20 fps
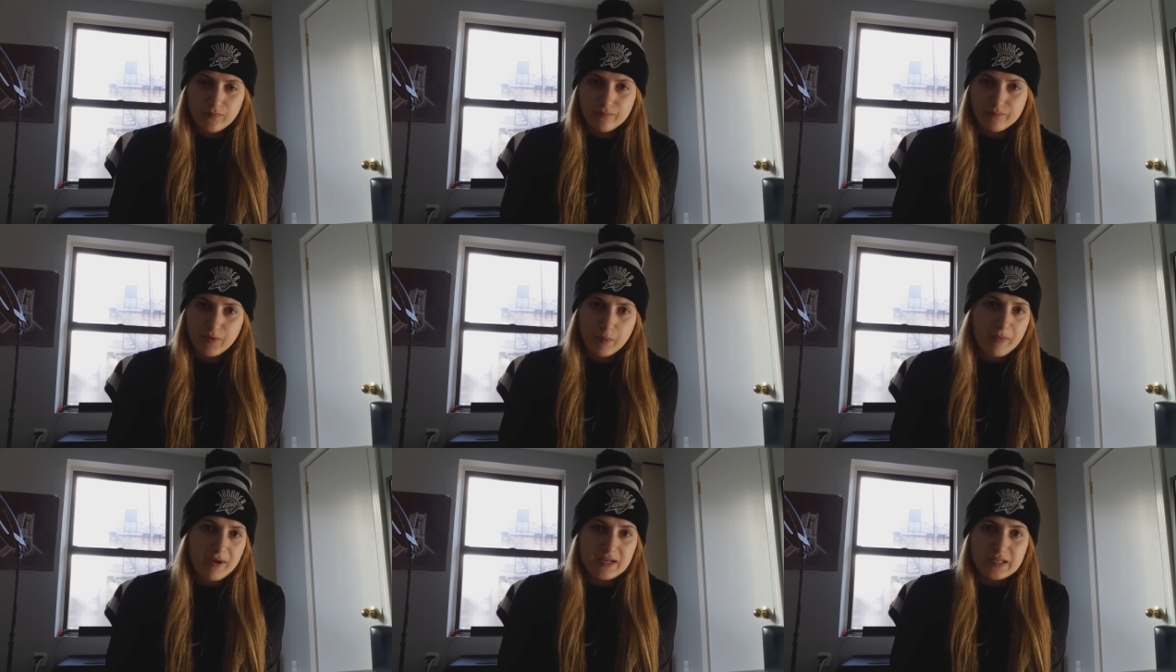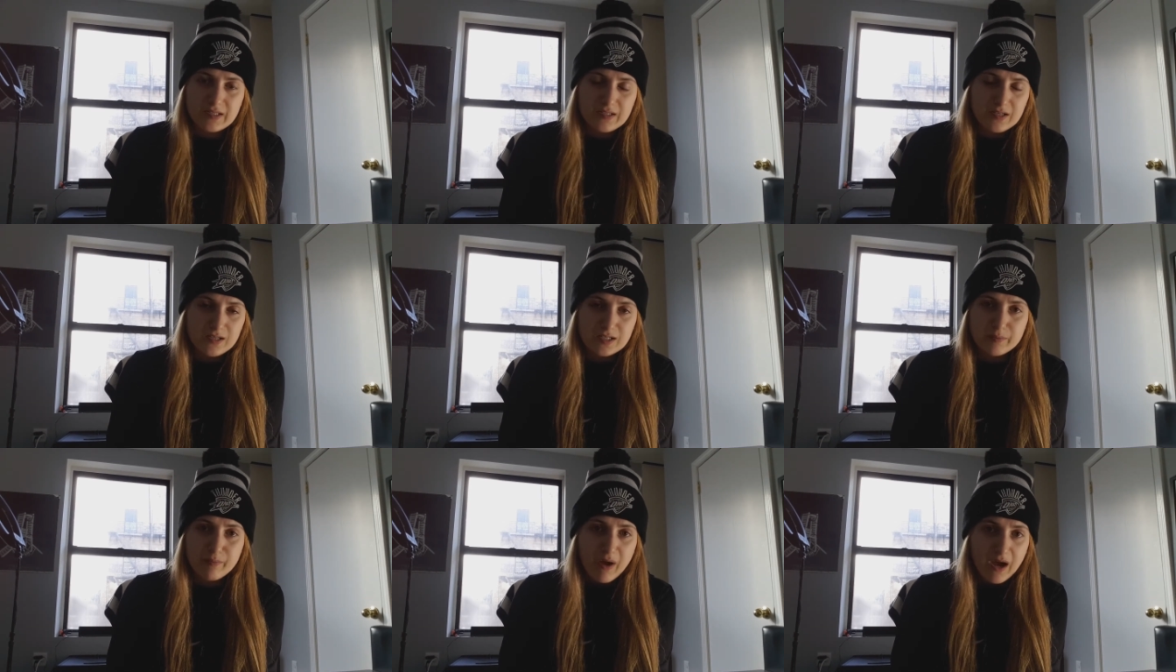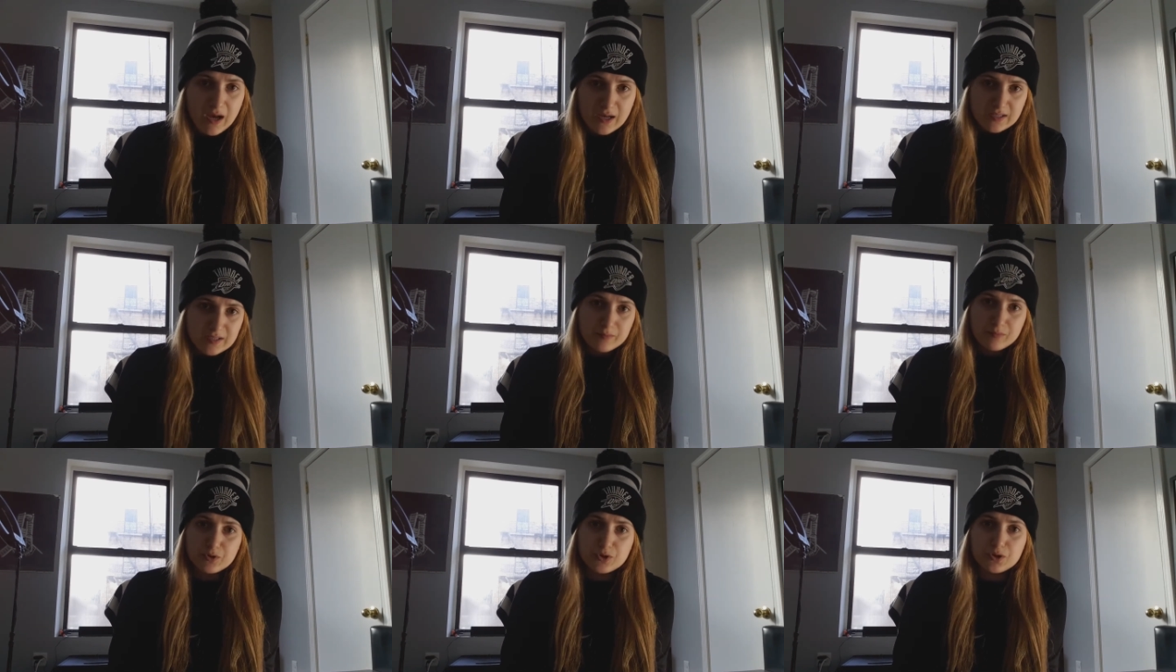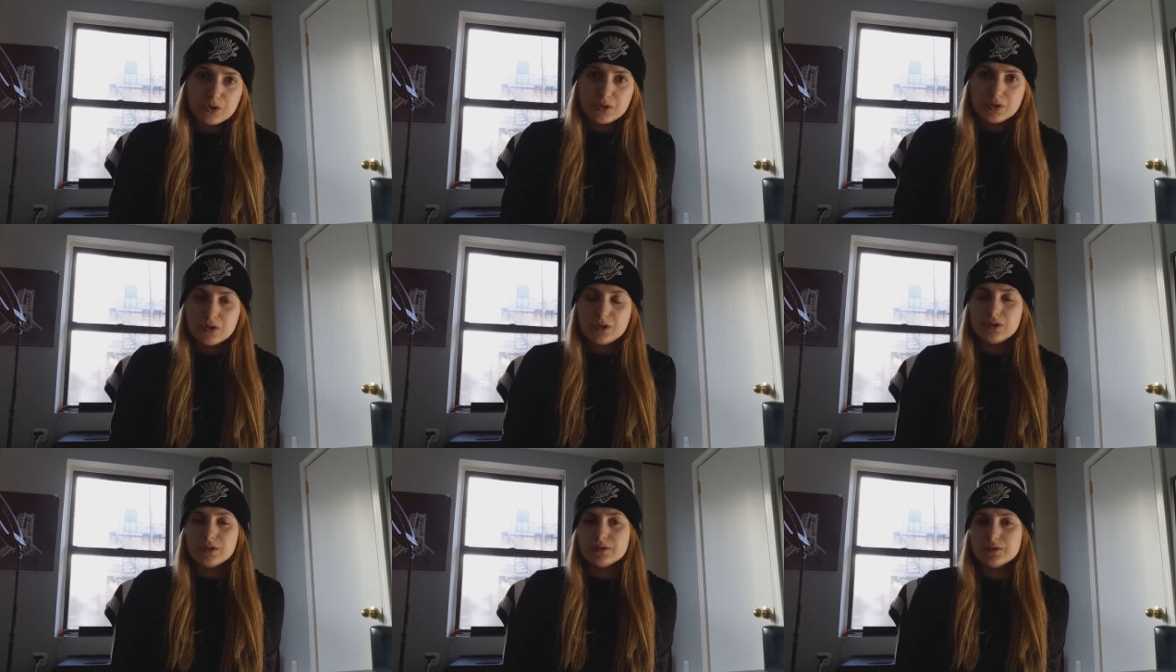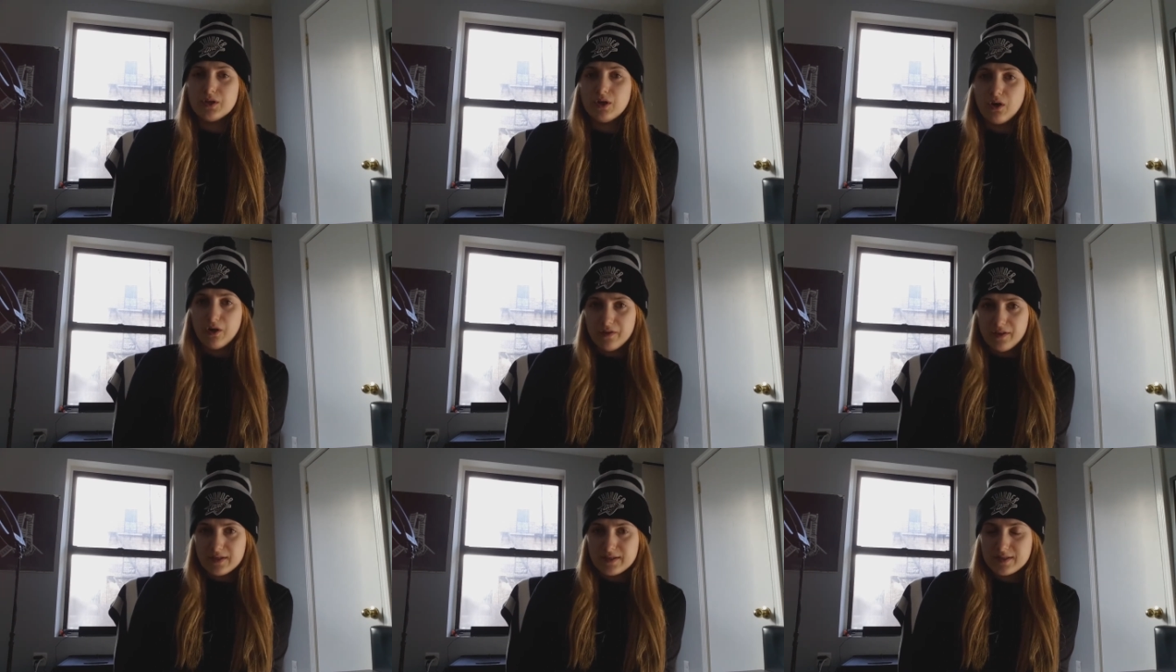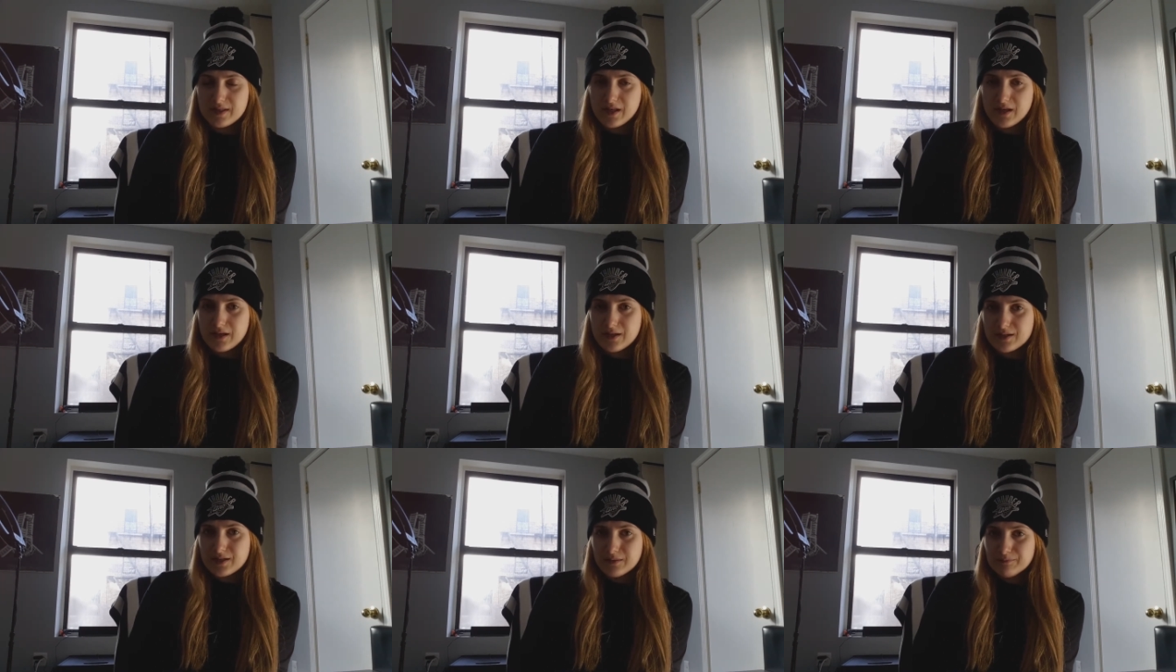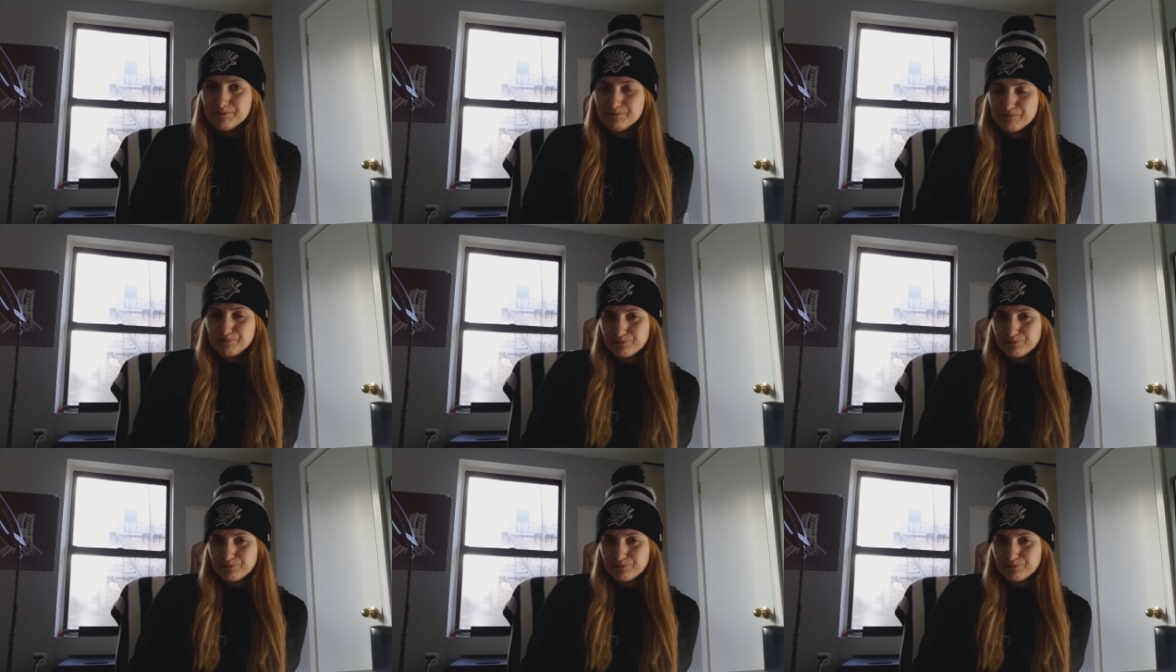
the best seats possible and all these things.